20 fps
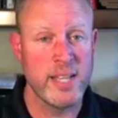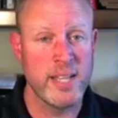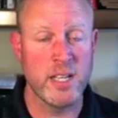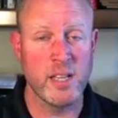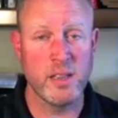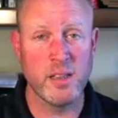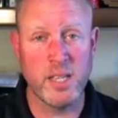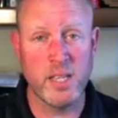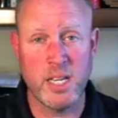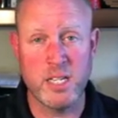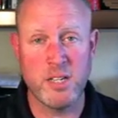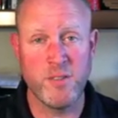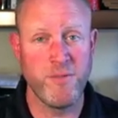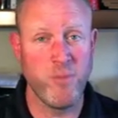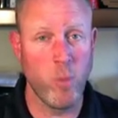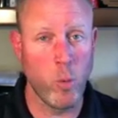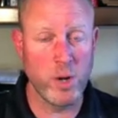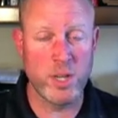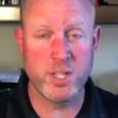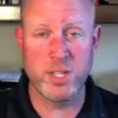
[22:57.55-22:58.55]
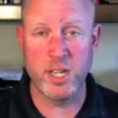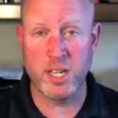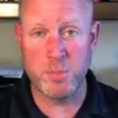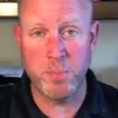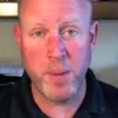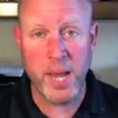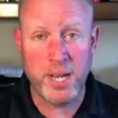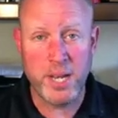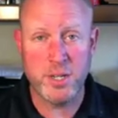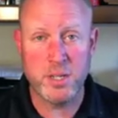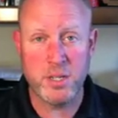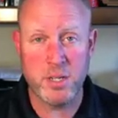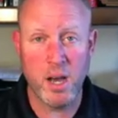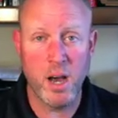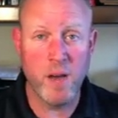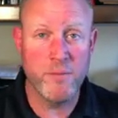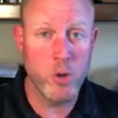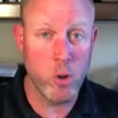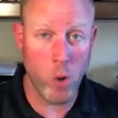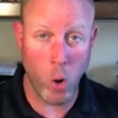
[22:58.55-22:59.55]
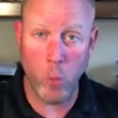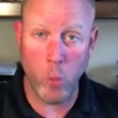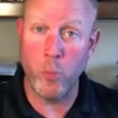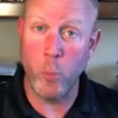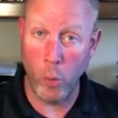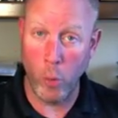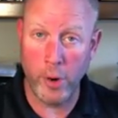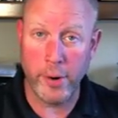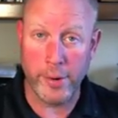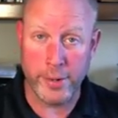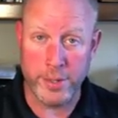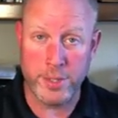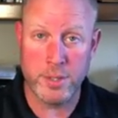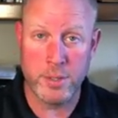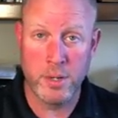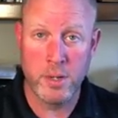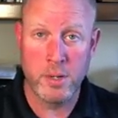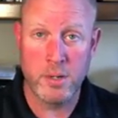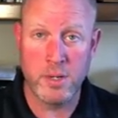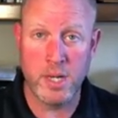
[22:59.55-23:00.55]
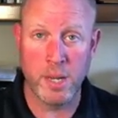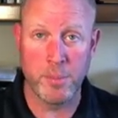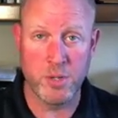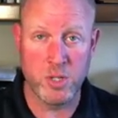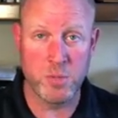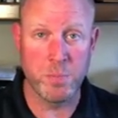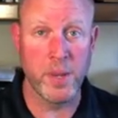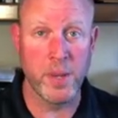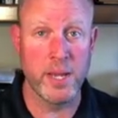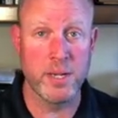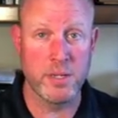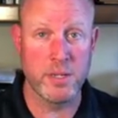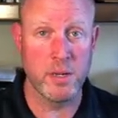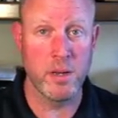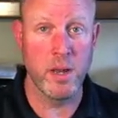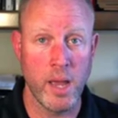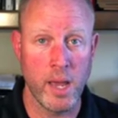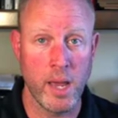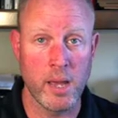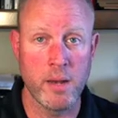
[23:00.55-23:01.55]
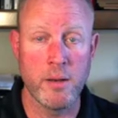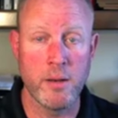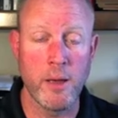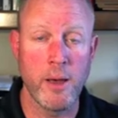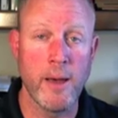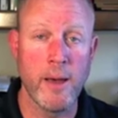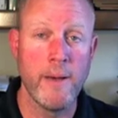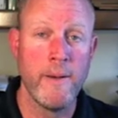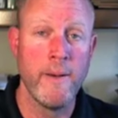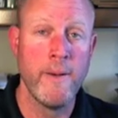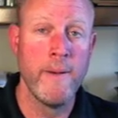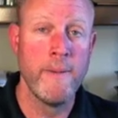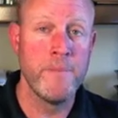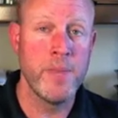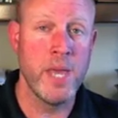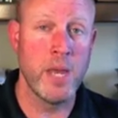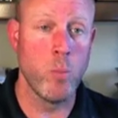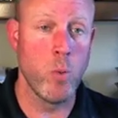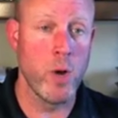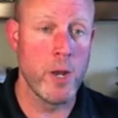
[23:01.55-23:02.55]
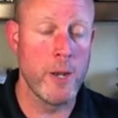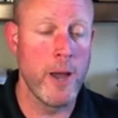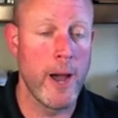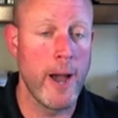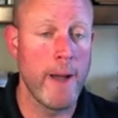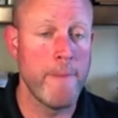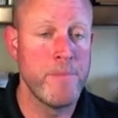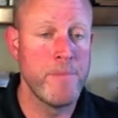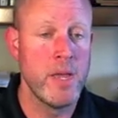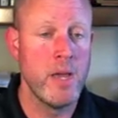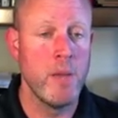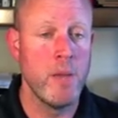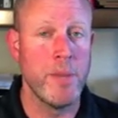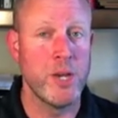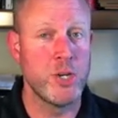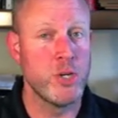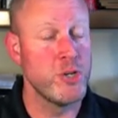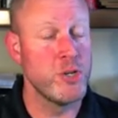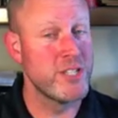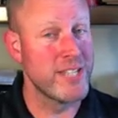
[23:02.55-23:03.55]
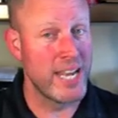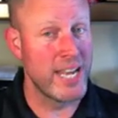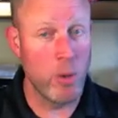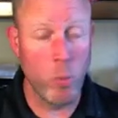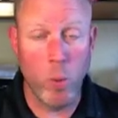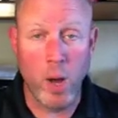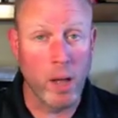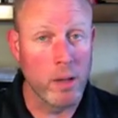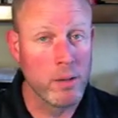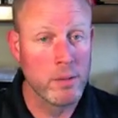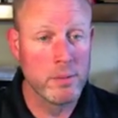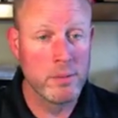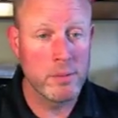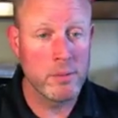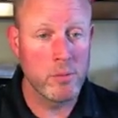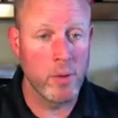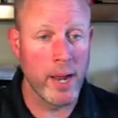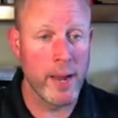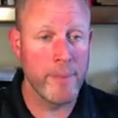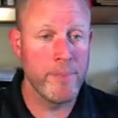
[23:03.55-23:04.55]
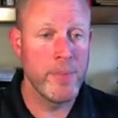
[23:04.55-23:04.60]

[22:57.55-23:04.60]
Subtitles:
It's at least 4 to 6 pages of your own words, double-spaced and whatnot. Make sure you cite it well, right?